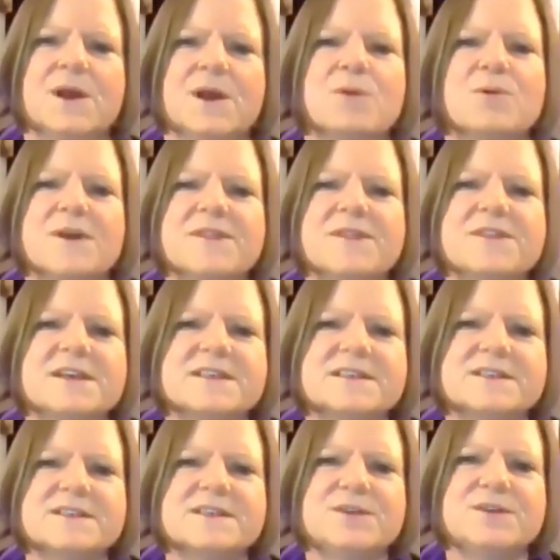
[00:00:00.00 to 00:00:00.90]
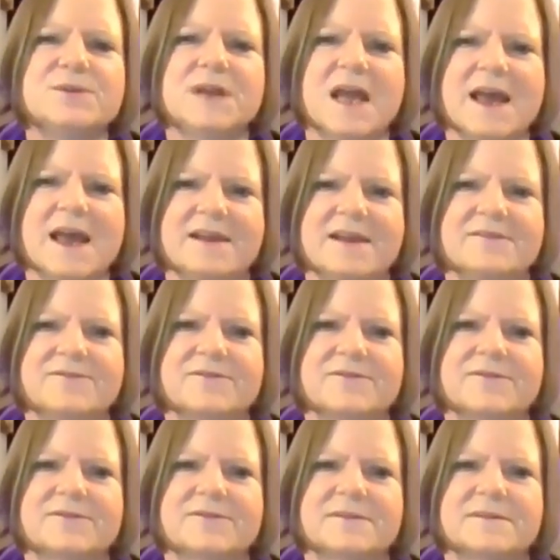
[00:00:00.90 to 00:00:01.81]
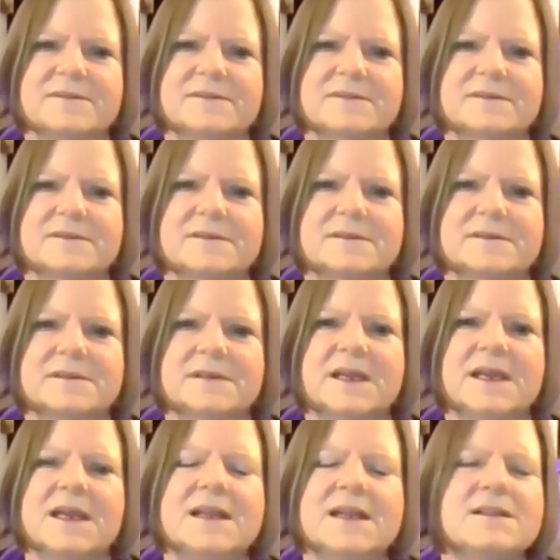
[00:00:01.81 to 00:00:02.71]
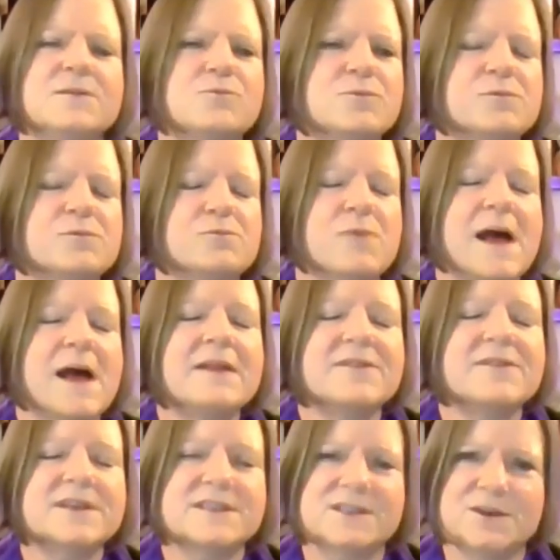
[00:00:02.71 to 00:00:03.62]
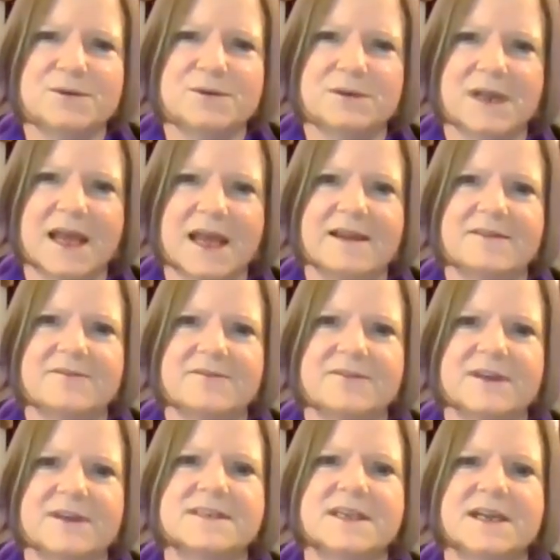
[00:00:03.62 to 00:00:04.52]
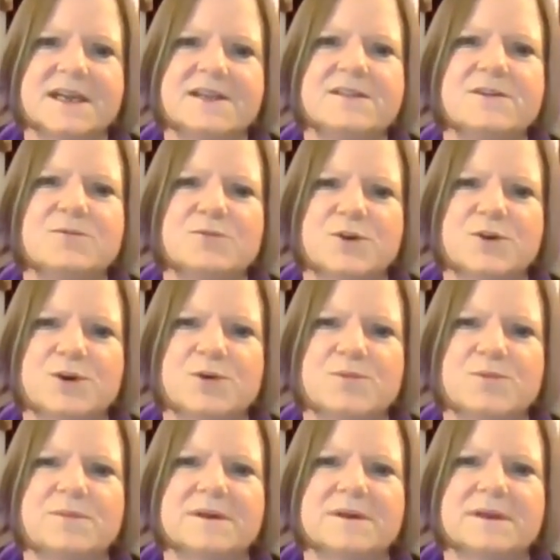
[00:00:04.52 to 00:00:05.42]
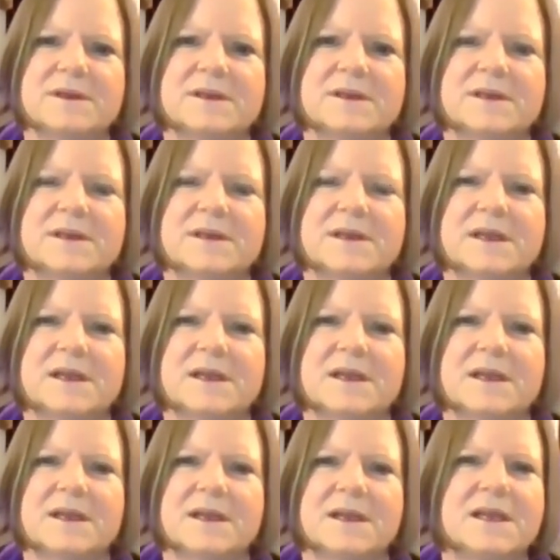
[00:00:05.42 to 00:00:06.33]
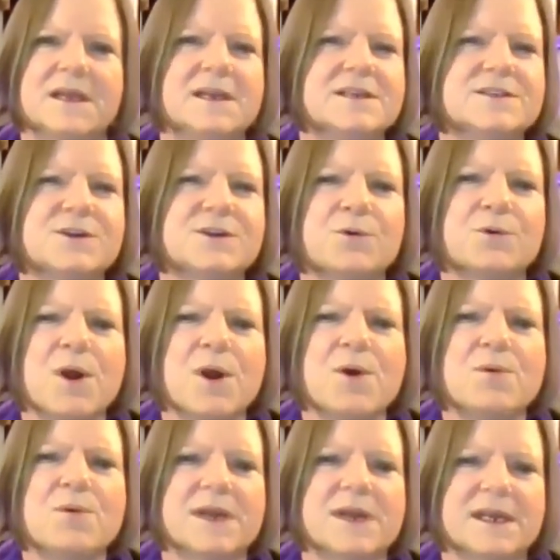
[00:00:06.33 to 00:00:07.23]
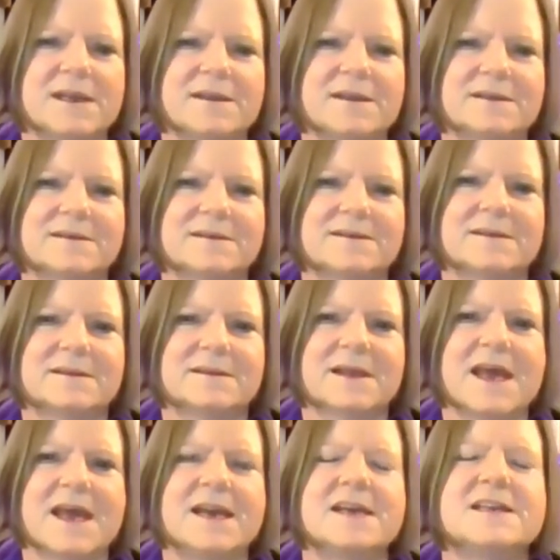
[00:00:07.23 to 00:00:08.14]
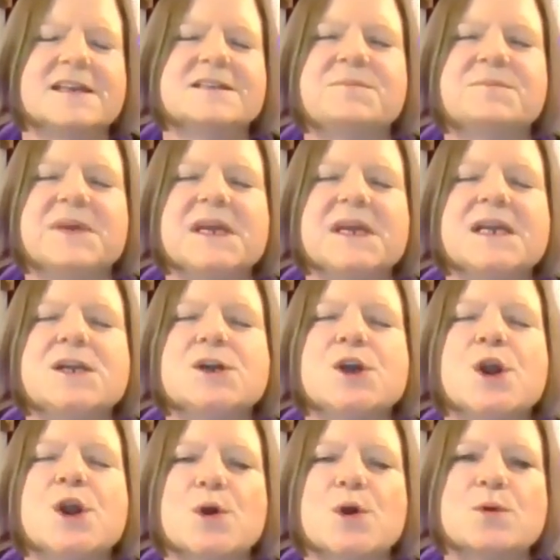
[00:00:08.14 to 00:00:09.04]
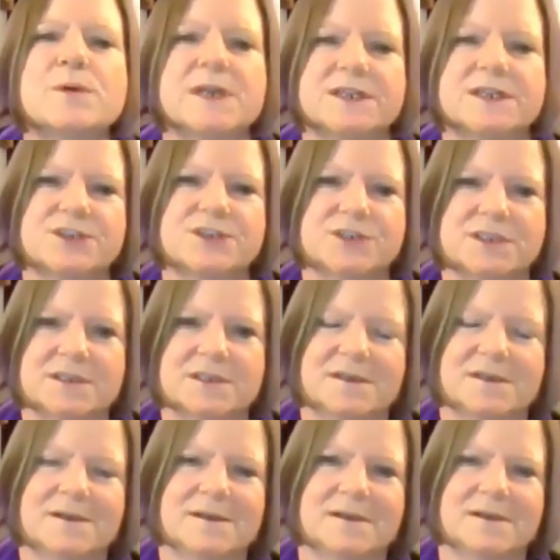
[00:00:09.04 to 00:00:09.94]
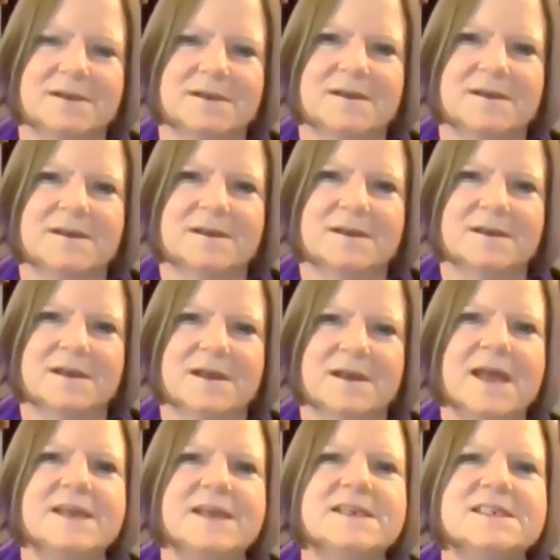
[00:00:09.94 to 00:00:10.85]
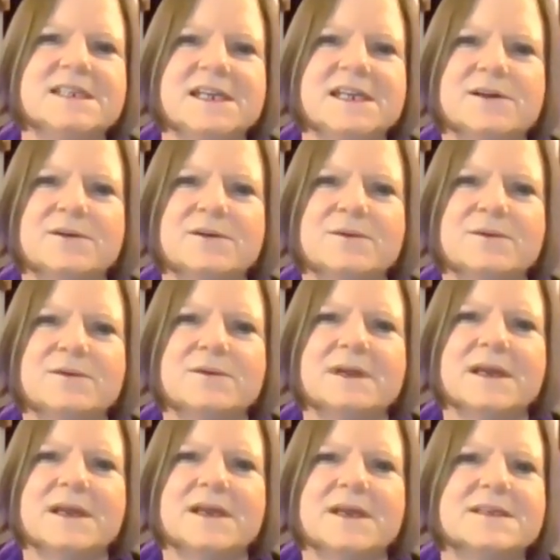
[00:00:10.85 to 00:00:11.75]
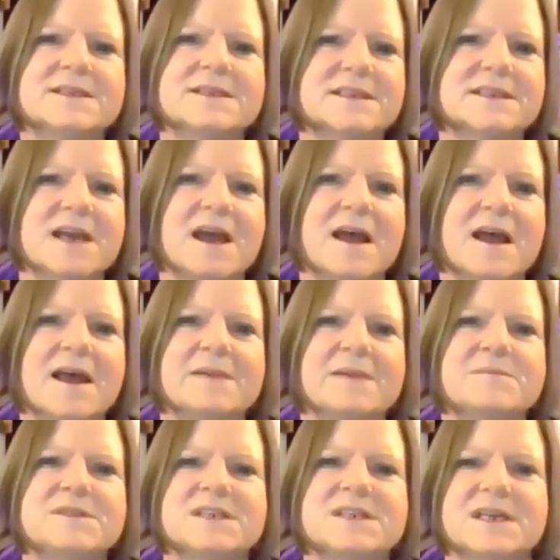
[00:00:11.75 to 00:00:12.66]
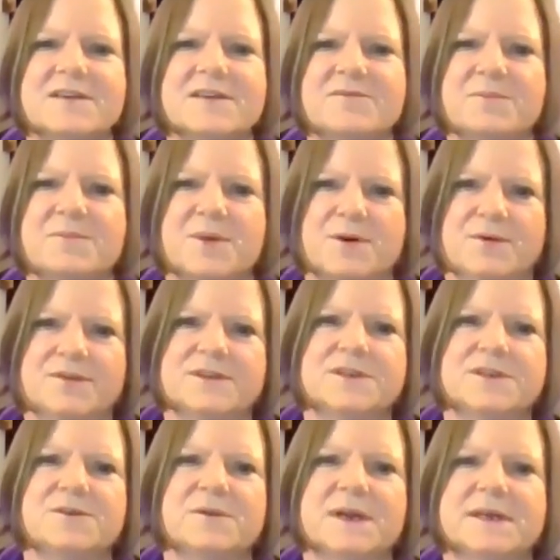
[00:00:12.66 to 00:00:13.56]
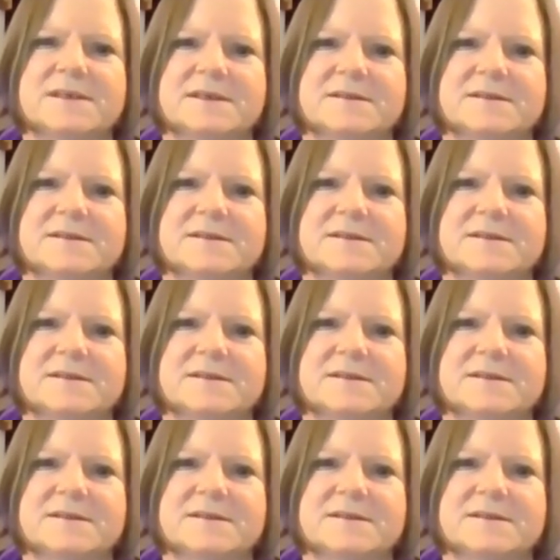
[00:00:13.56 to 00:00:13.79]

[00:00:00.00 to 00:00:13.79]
With this new life, in the, while this new life is in the womb, it is growing and it is being nourished until it is time to give birth to it.